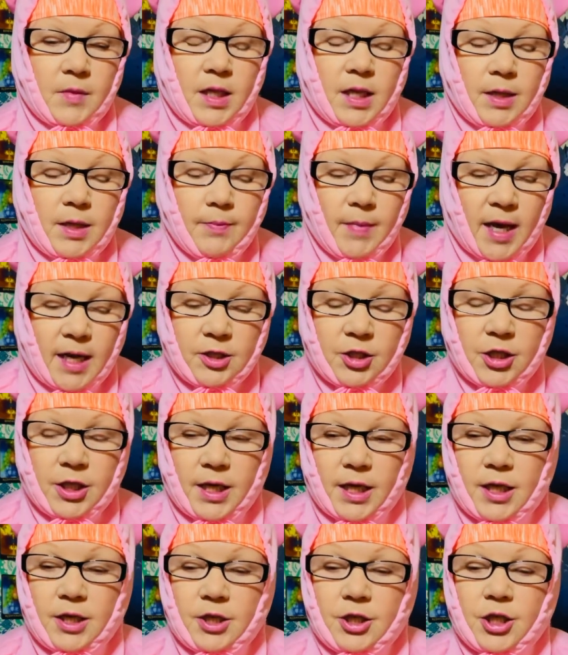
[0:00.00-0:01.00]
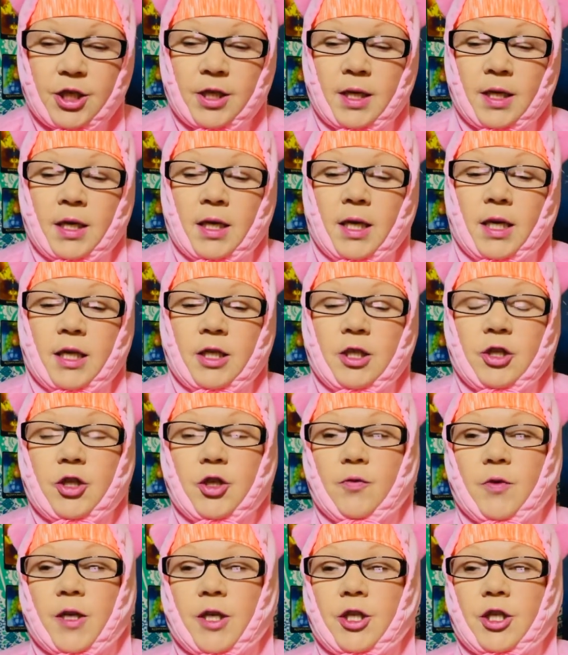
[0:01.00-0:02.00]
Imagination and
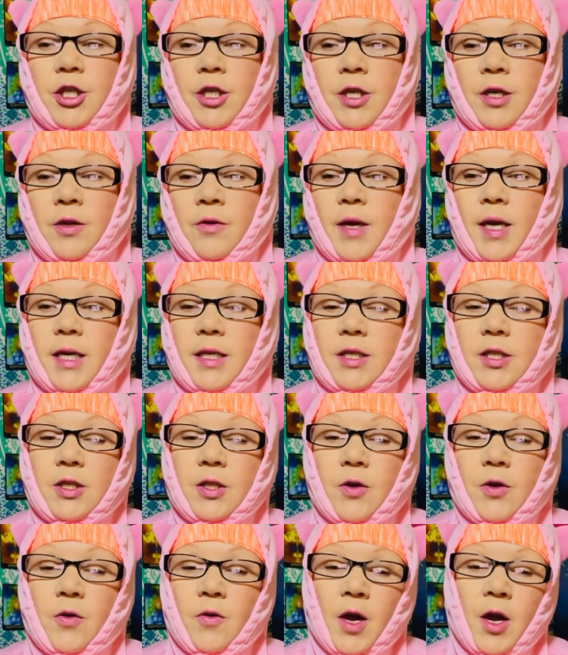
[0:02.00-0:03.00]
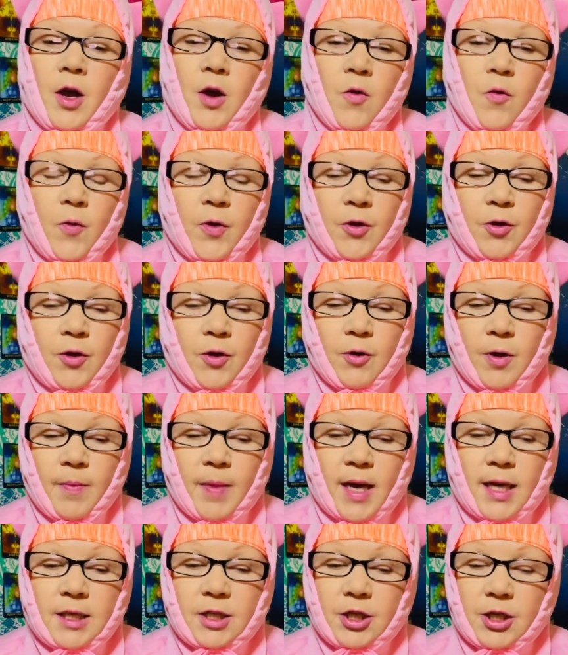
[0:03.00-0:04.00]
intuition. Okay, so with your
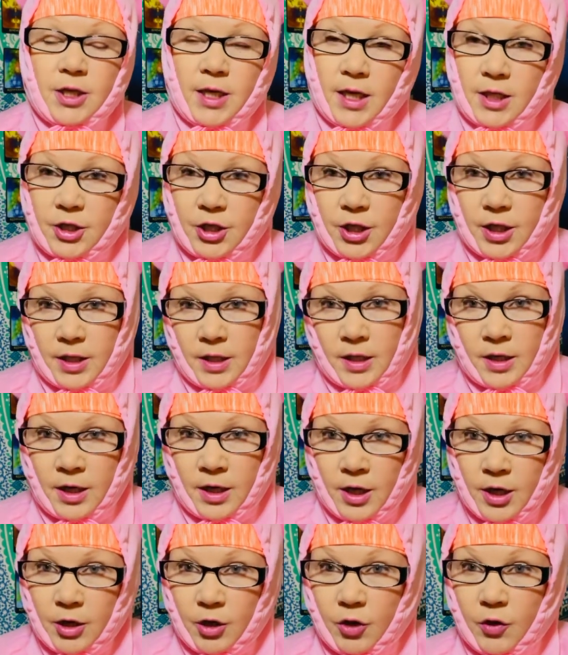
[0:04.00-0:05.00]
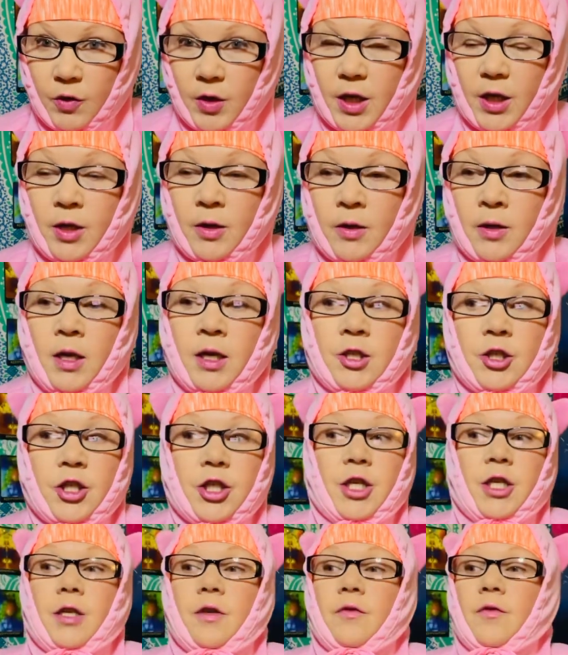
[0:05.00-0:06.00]
imagination, you can
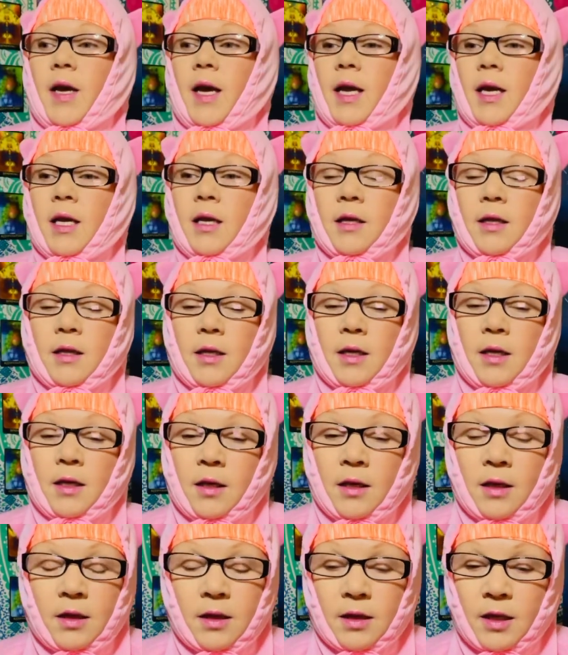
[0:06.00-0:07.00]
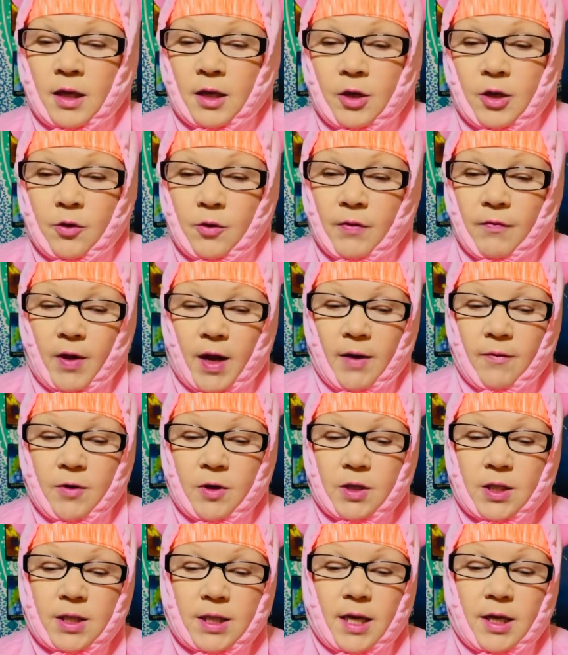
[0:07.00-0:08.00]
achieve anything that you have
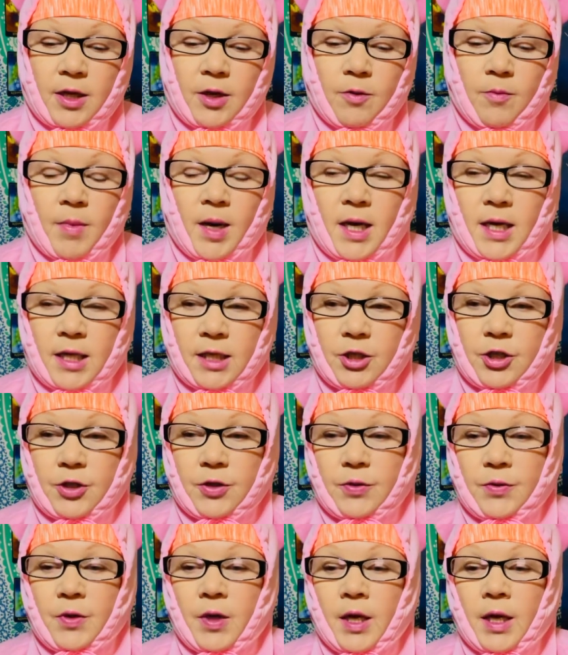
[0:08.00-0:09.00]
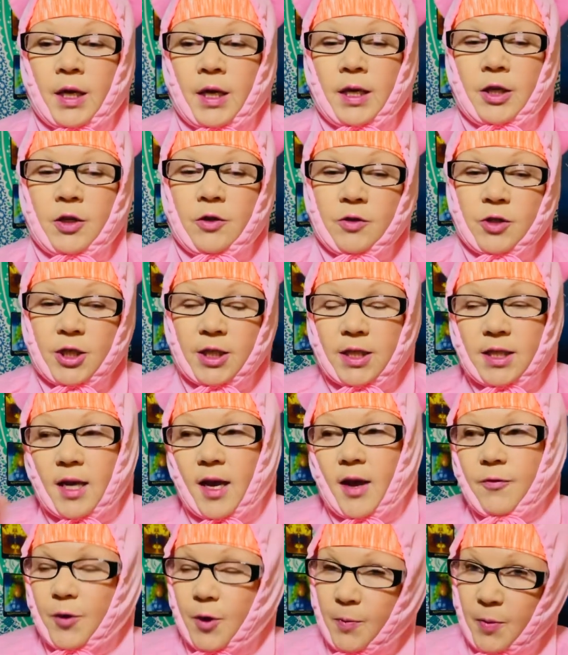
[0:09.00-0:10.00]
ever set your mind to. You just
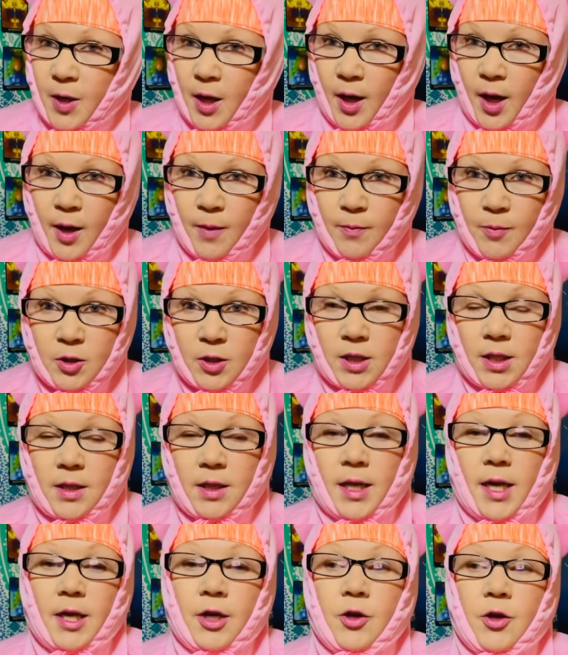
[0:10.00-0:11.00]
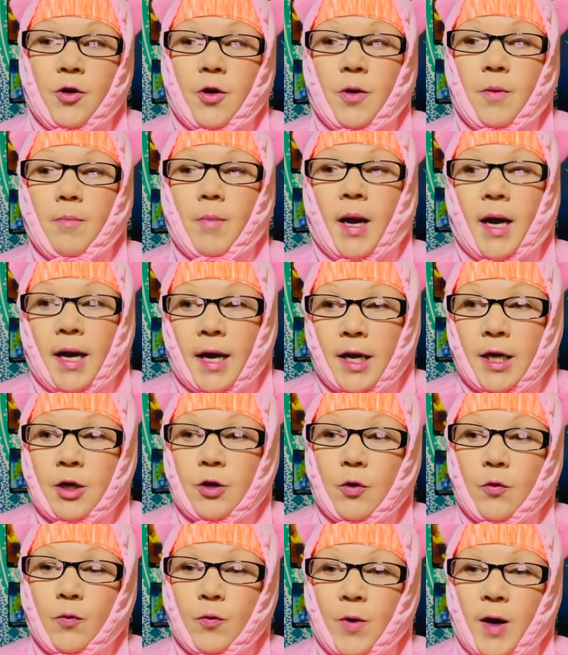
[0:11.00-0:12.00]
have to be able to let your
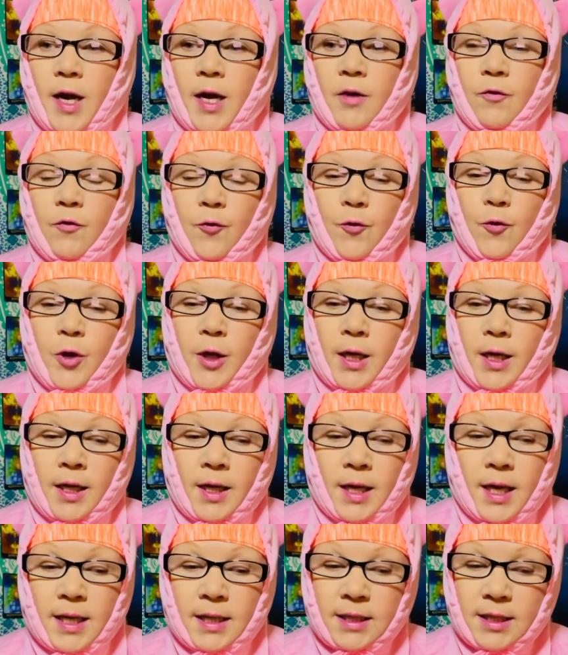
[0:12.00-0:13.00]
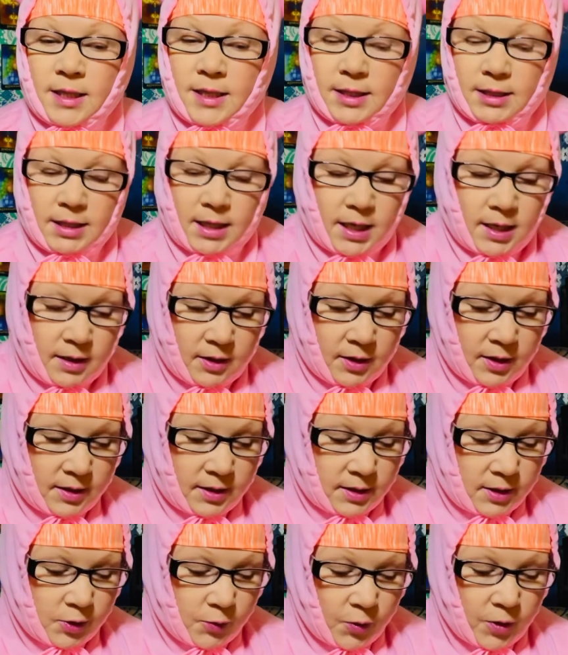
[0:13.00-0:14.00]
mind run free and seek the
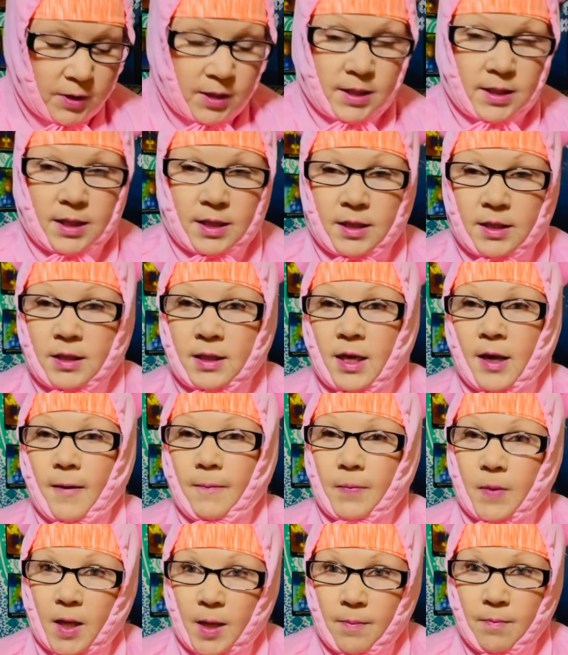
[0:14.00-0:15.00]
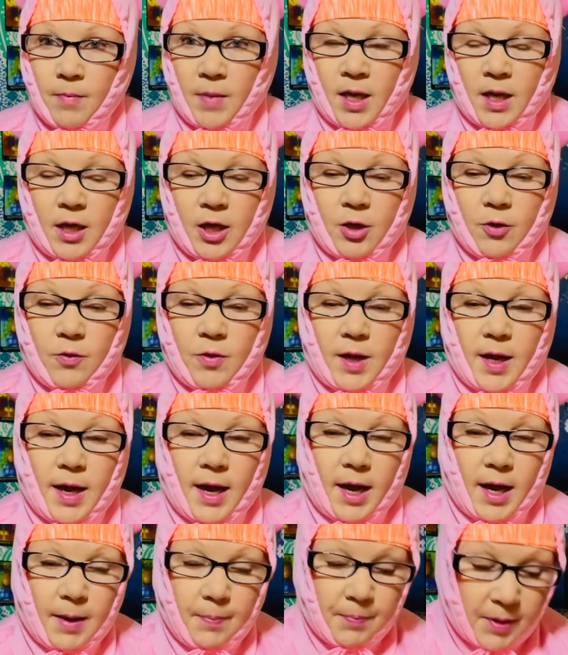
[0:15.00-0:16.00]
sources that make you the
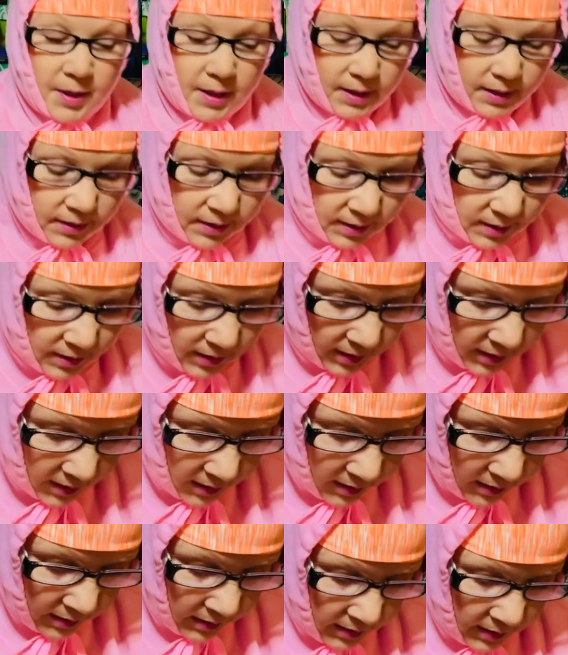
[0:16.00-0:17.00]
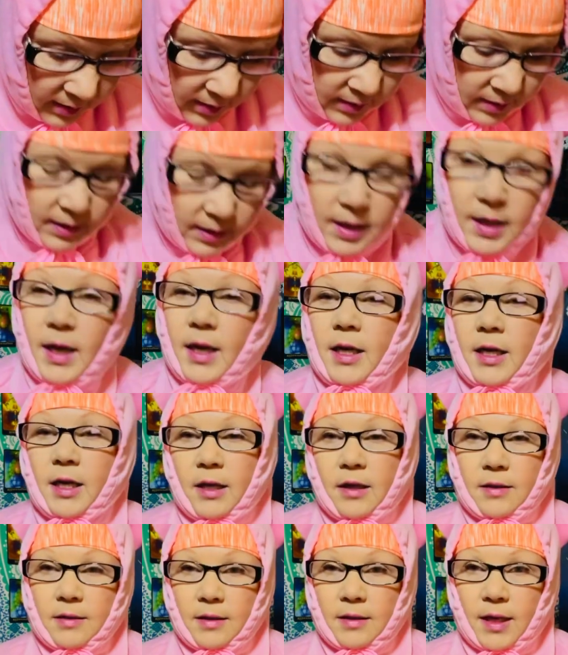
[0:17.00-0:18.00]
happiest.
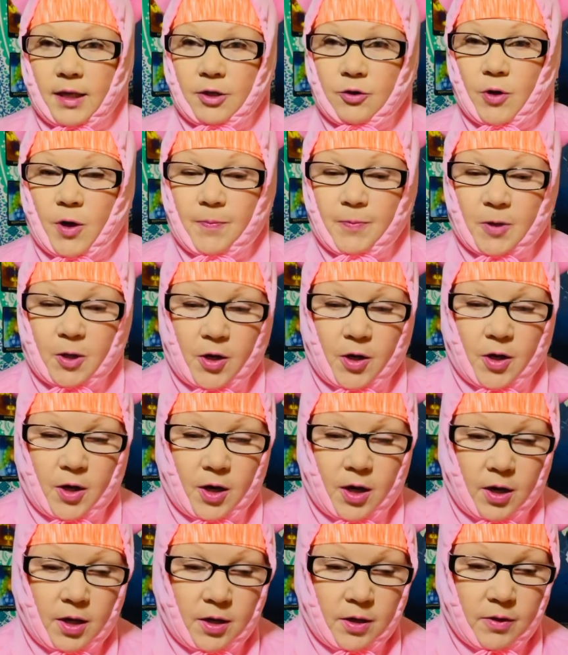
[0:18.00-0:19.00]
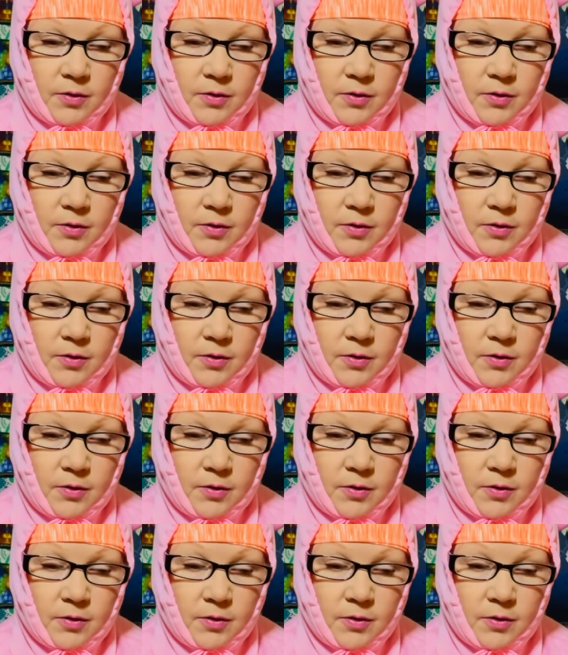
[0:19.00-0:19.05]
I dropped a card.